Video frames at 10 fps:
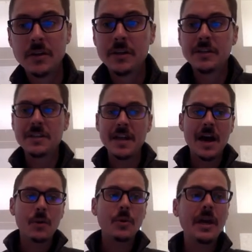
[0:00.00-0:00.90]
So
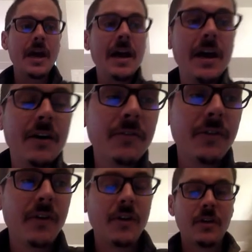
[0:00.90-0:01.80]
now we have
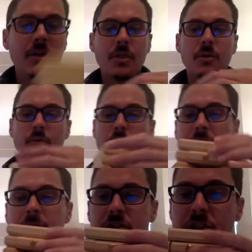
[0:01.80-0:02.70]
the
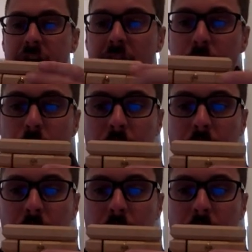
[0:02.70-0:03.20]
rough shape